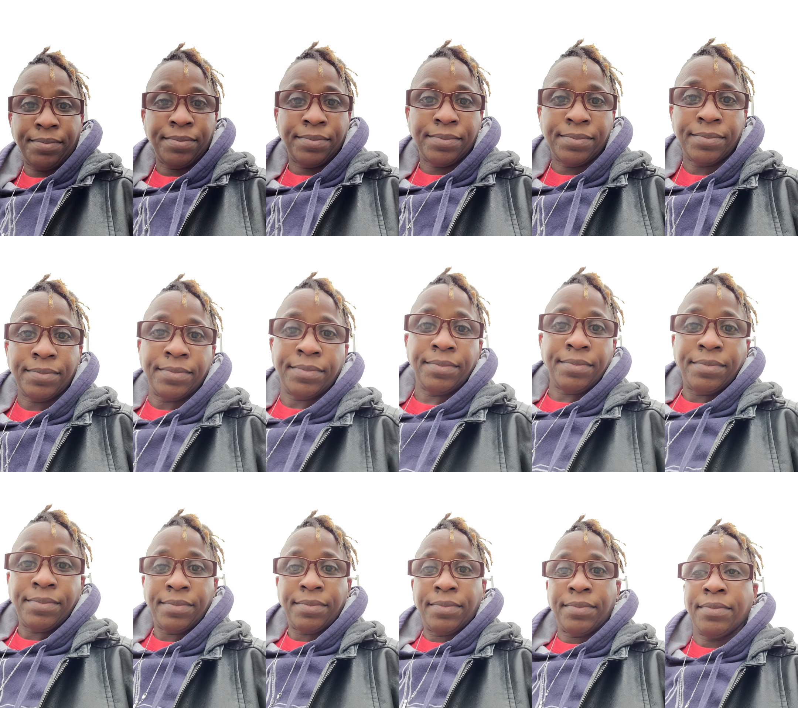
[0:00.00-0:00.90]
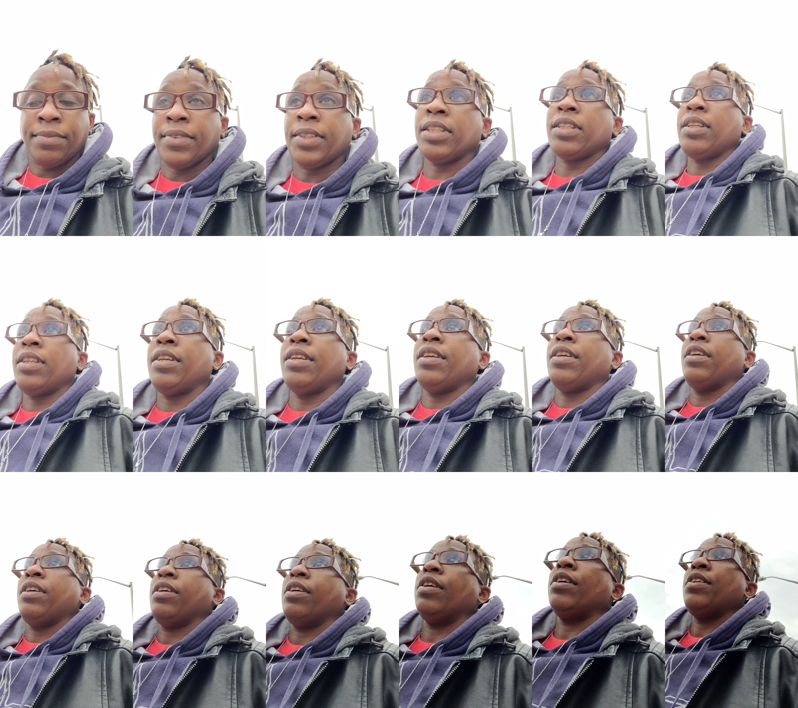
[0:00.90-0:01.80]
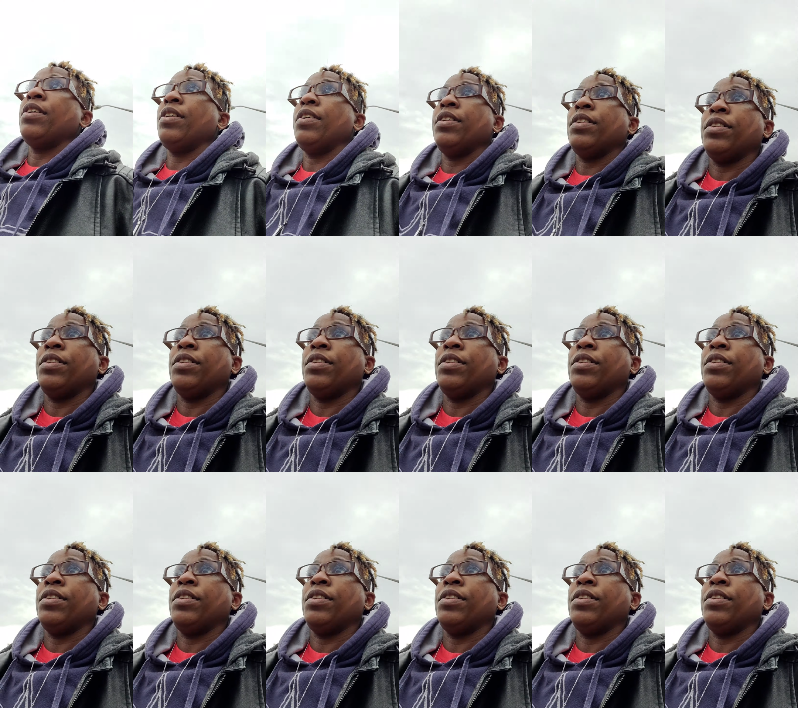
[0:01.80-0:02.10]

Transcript: Nothing is said.